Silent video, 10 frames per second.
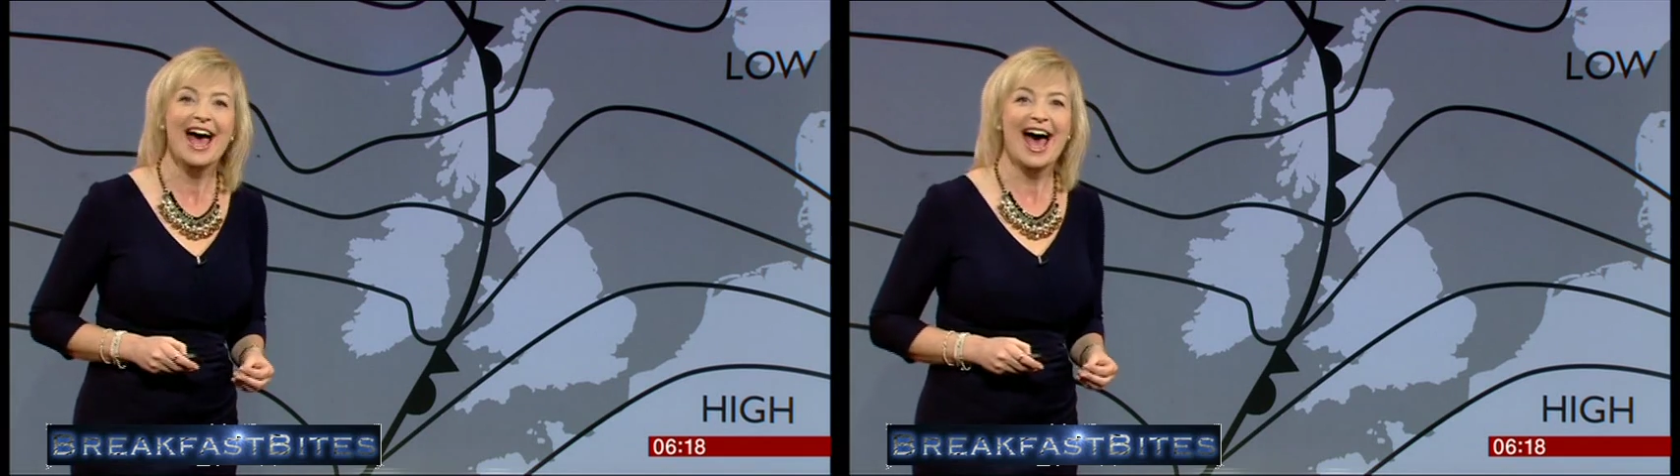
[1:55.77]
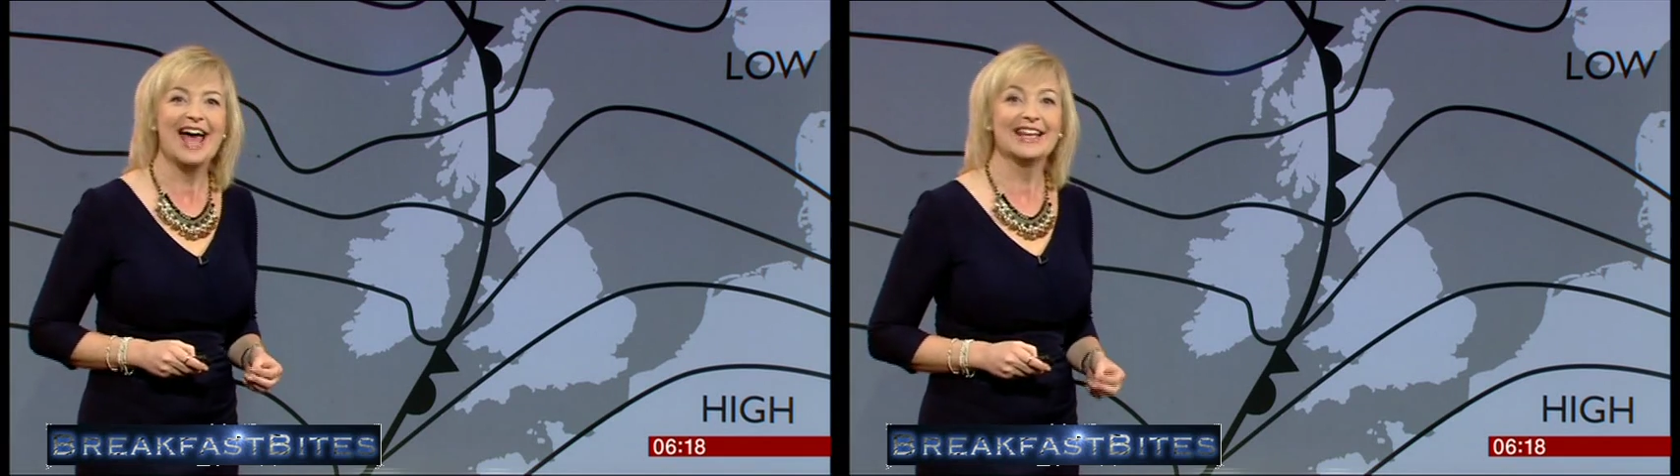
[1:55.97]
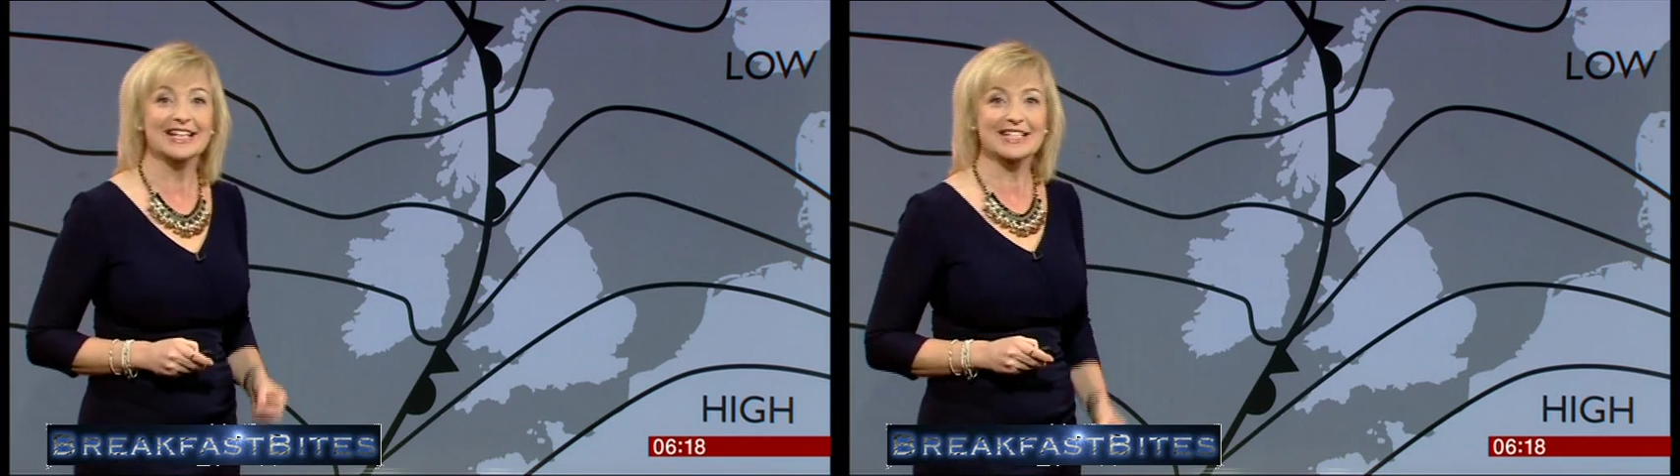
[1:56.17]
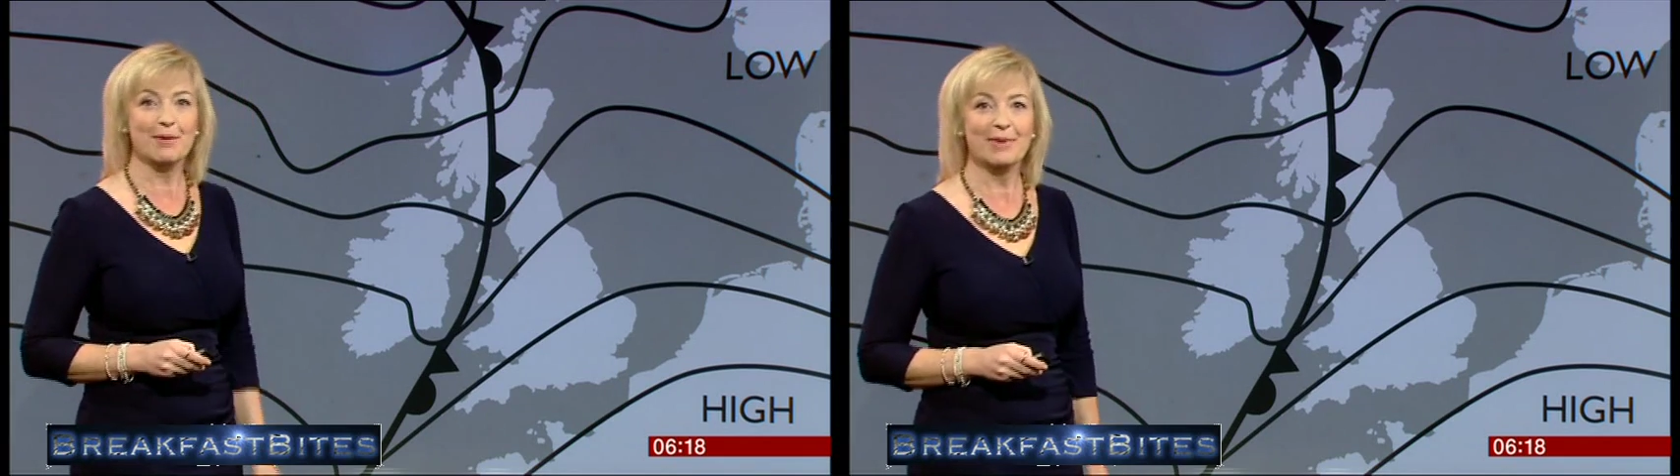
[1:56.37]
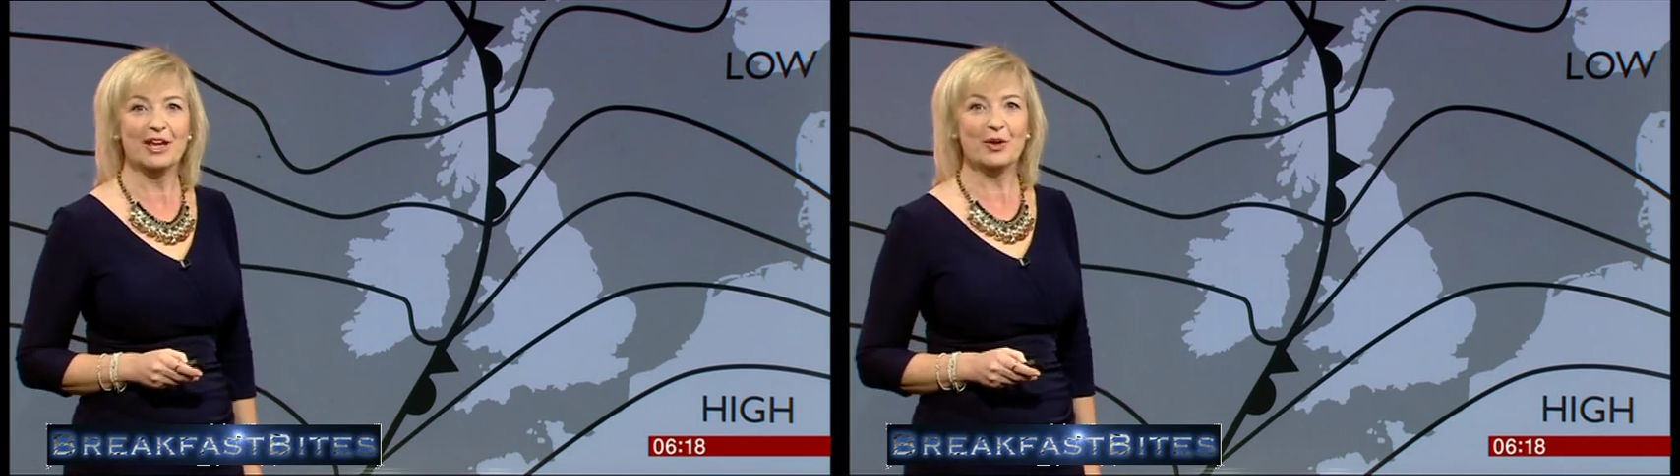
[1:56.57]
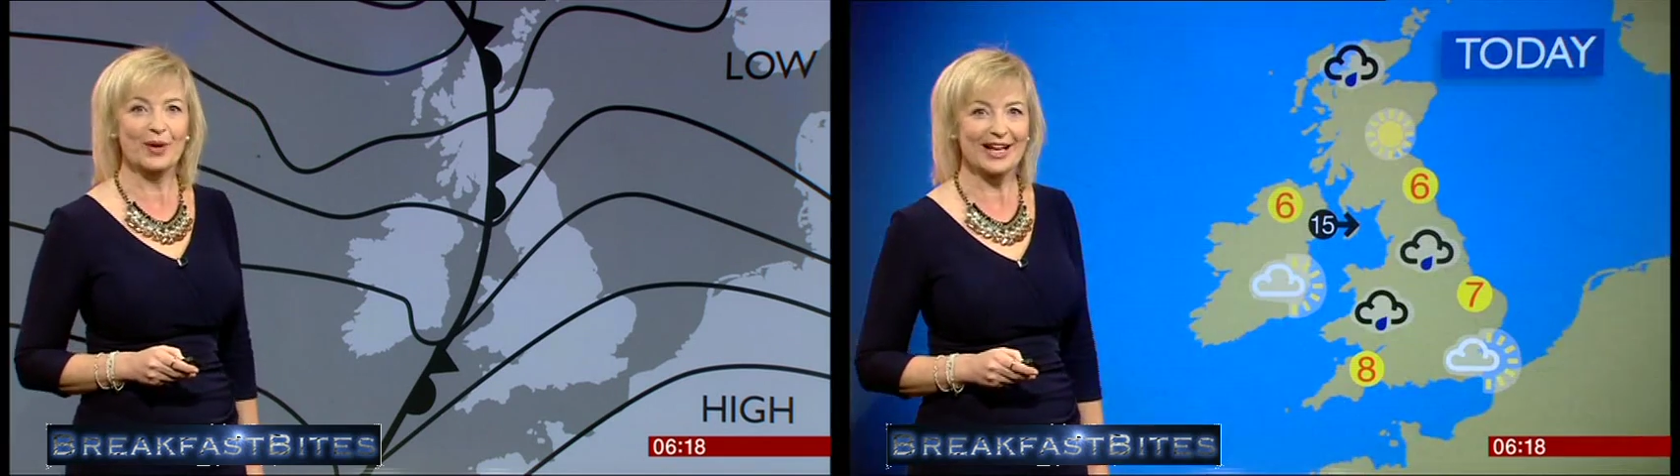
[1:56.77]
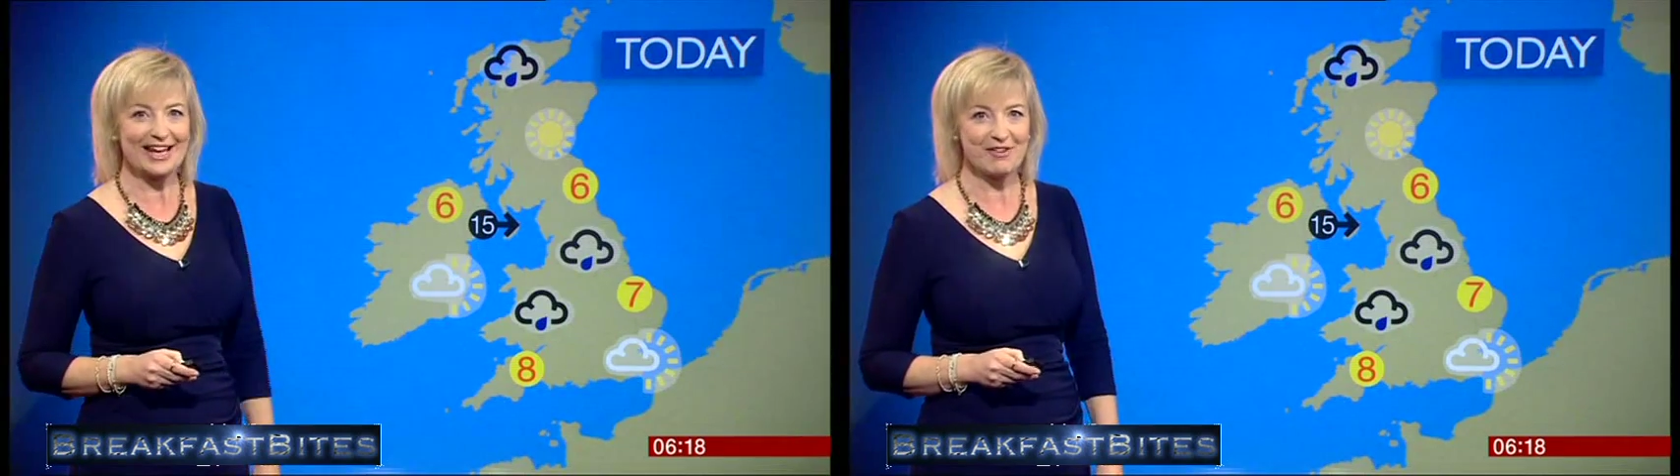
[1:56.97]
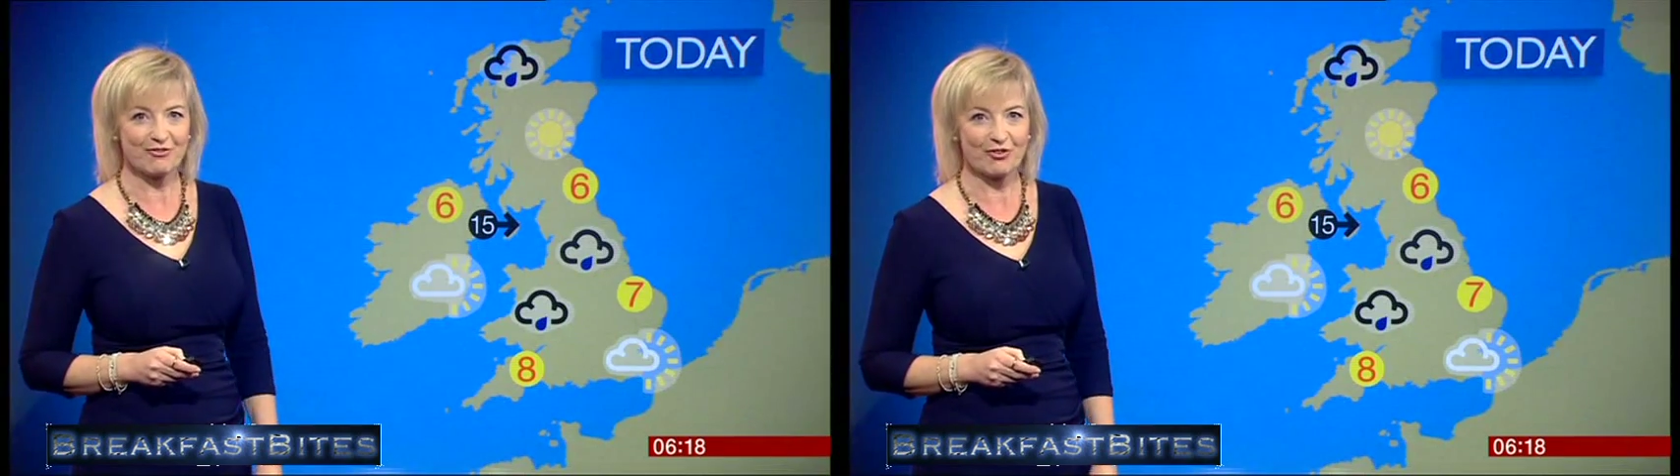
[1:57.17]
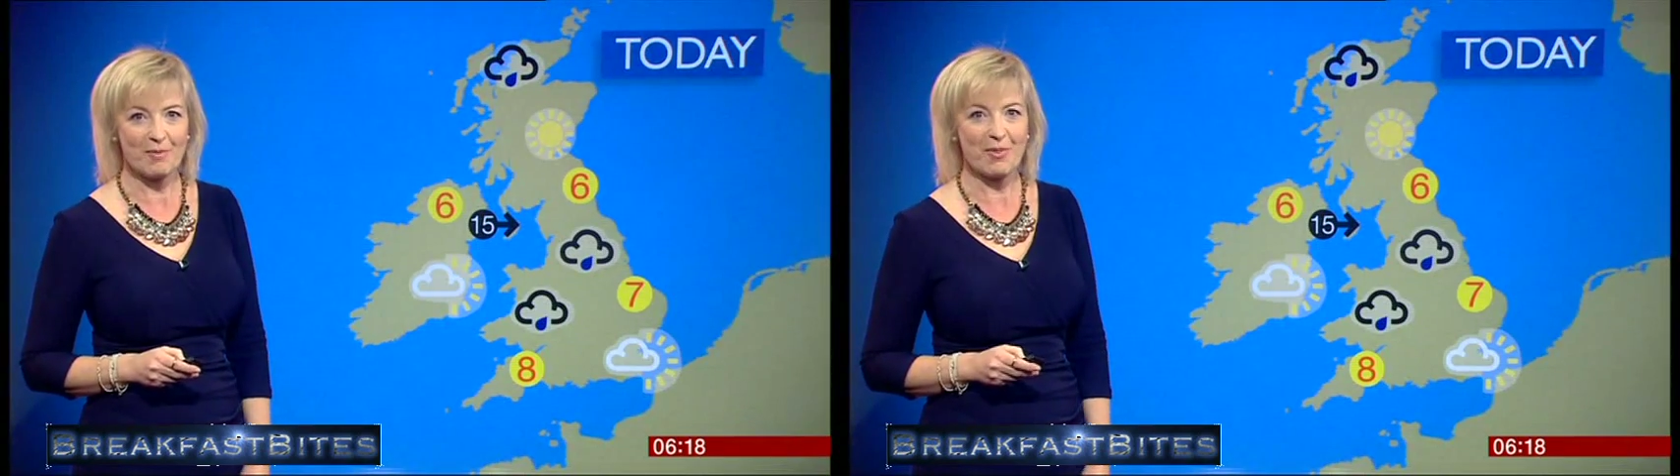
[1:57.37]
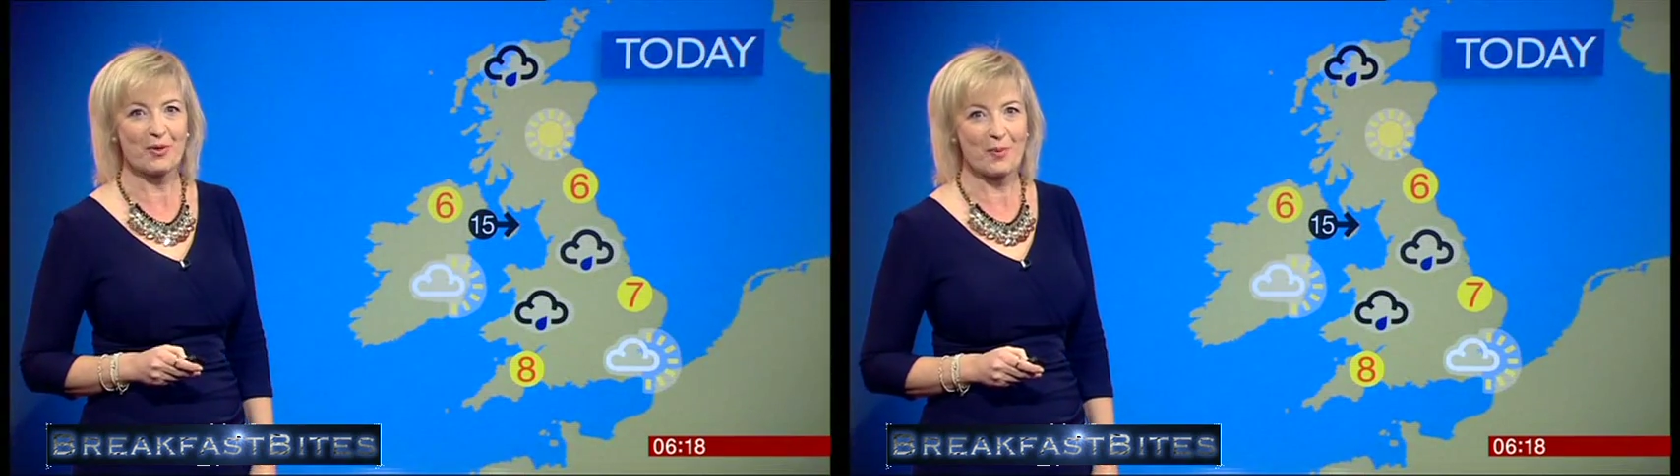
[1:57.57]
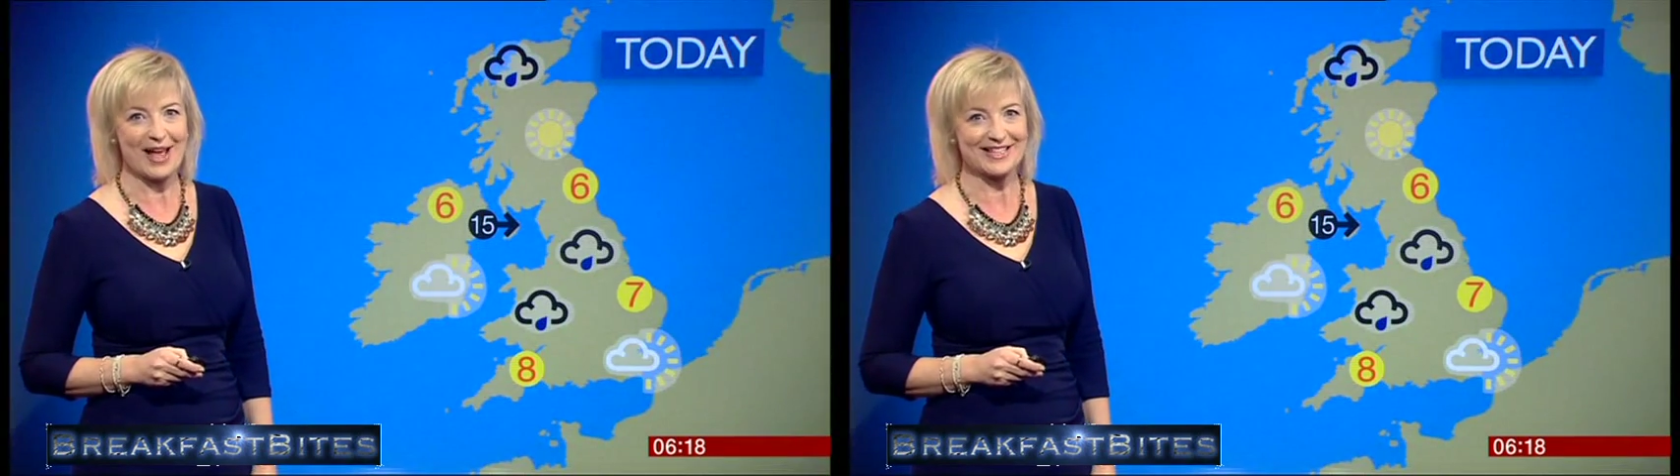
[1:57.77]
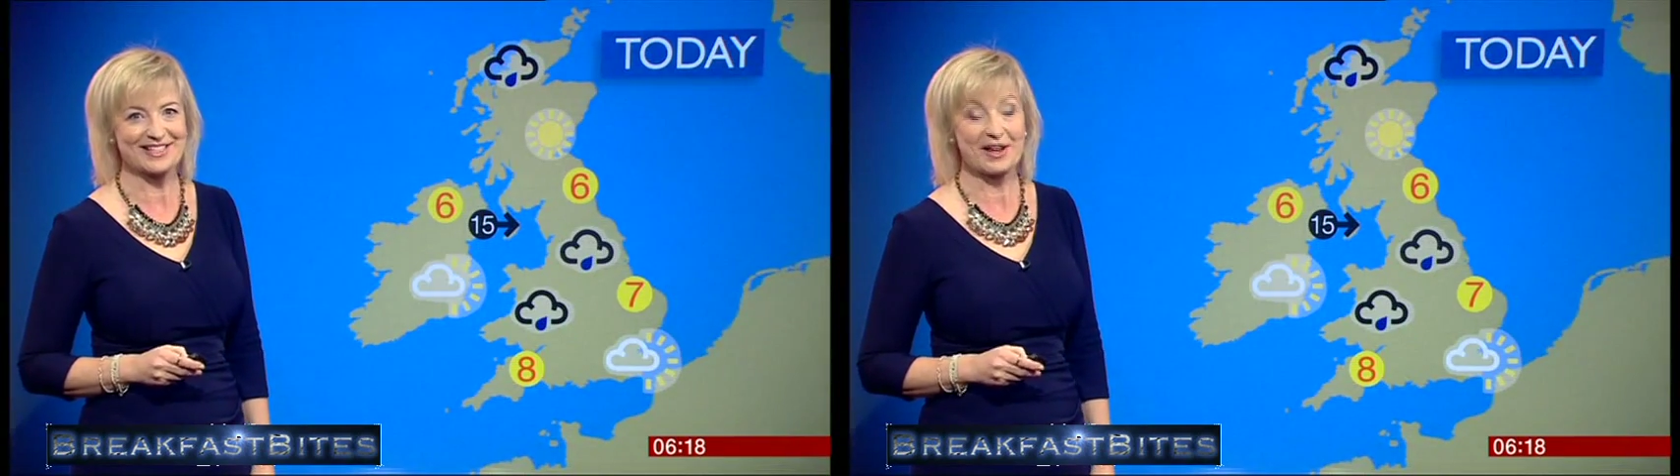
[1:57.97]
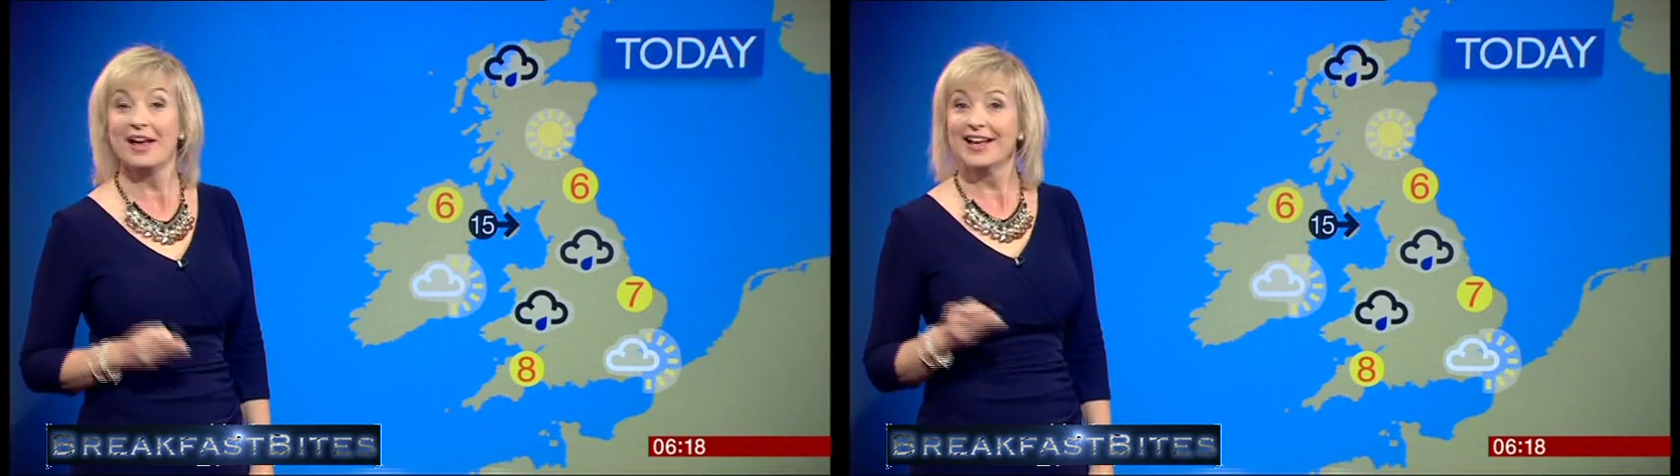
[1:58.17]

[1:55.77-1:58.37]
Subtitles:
and that's coming in quickly from the west.